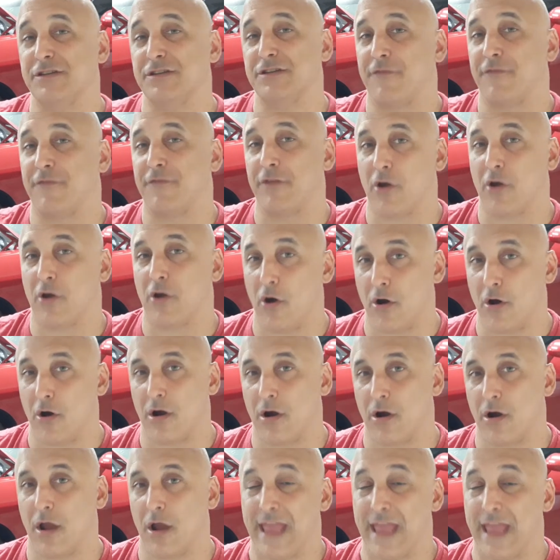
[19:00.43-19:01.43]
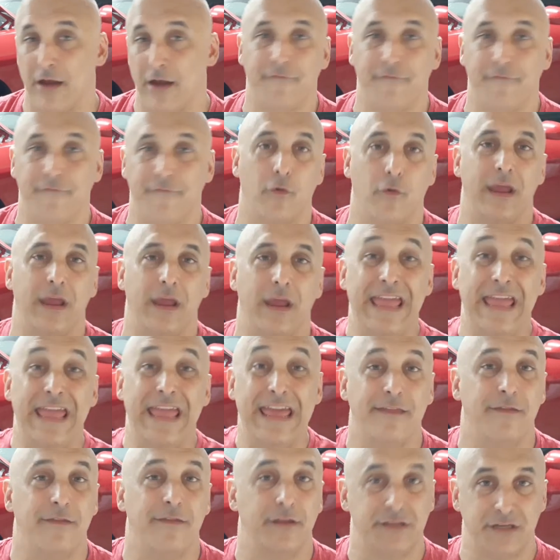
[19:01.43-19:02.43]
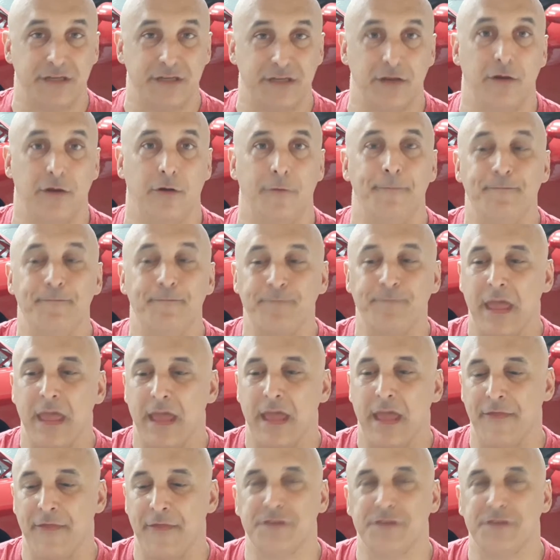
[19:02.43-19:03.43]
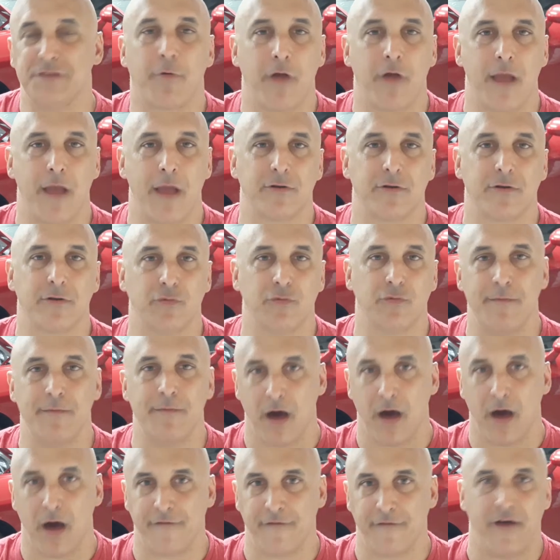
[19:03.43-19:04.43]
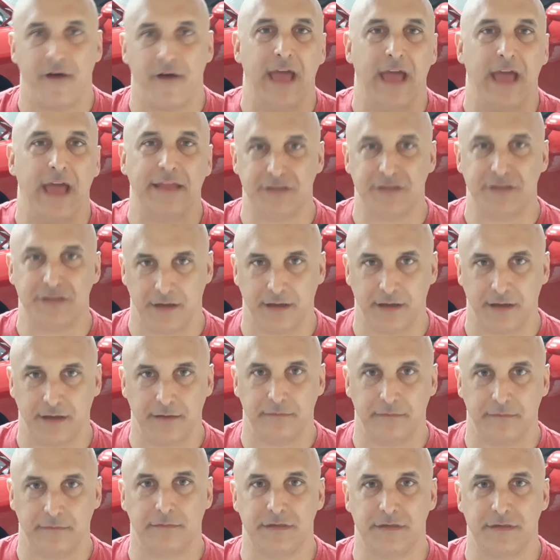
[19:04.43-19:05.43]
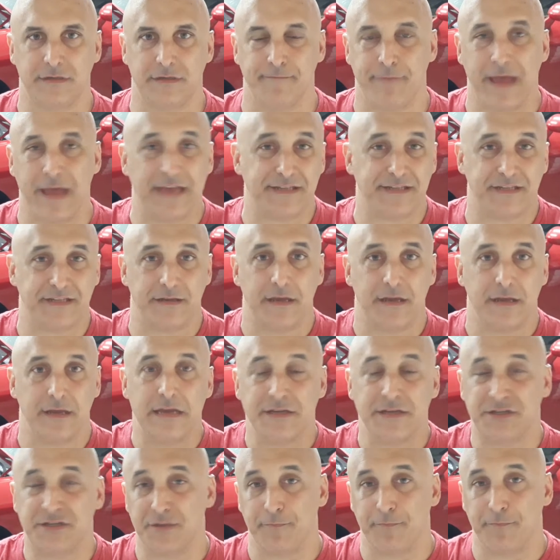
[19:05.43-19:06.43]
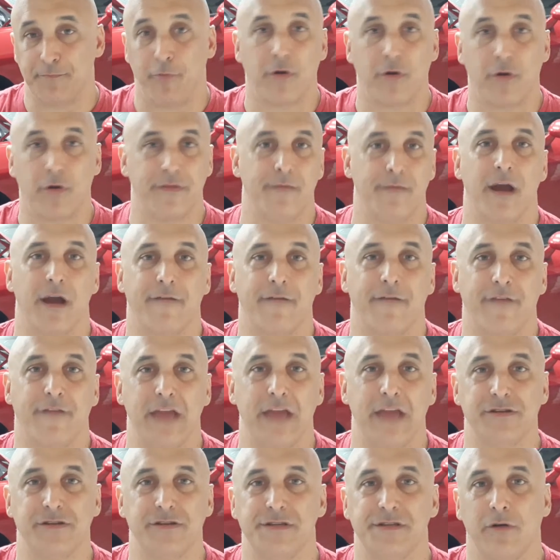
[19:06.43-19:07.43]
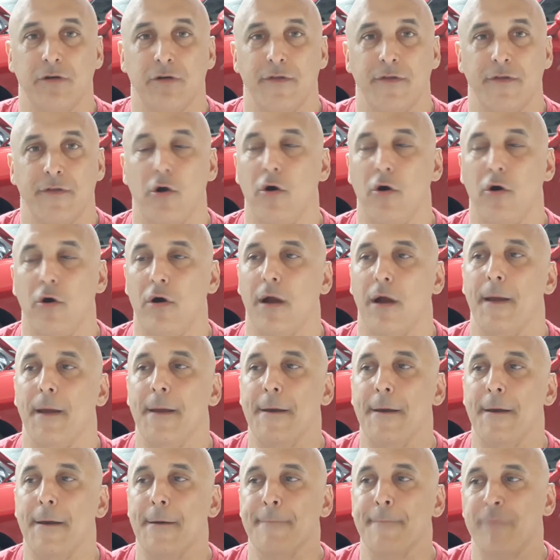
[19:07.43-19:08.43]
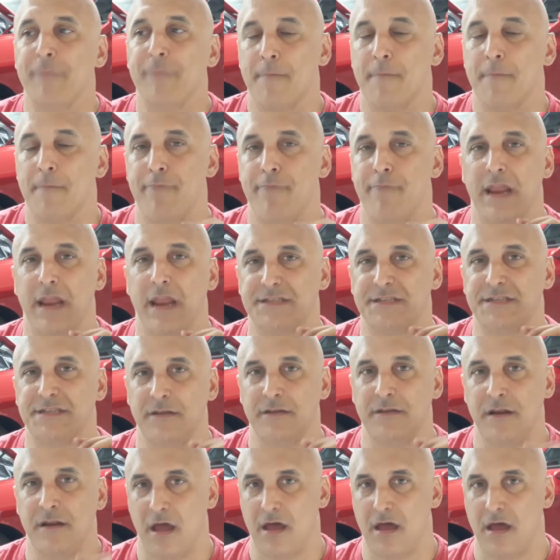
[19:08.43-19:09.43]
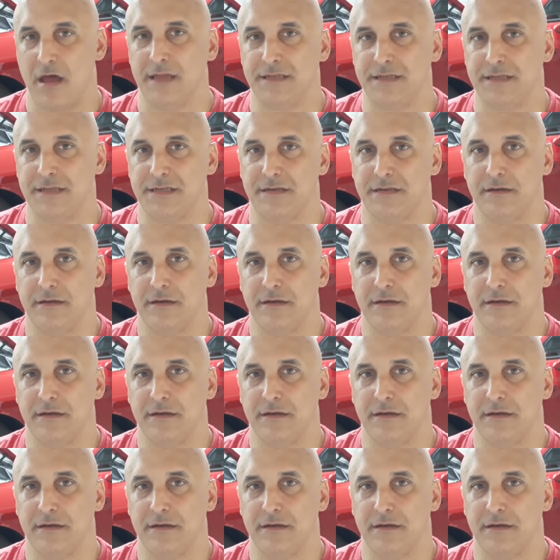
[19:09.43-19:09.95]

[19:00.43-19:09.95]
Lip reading: for the car accounted for in the tune, and those parameters will be modified to best support the modifications that are on the car. But it's not,